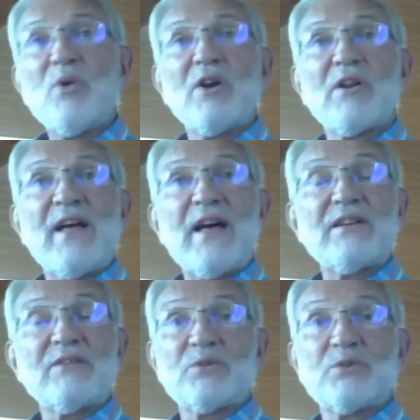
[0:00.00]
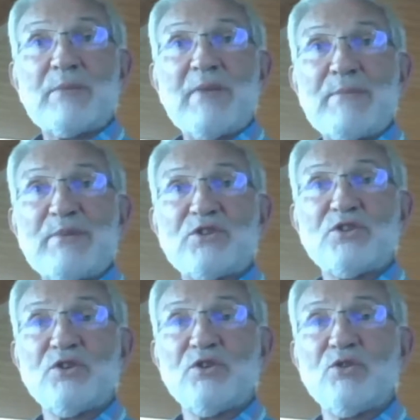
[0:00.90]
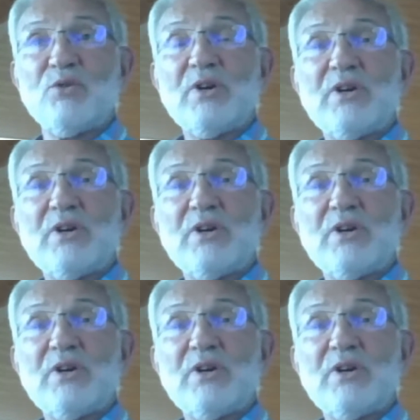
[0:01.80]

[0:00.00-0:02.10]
of that, which I'm happy to do,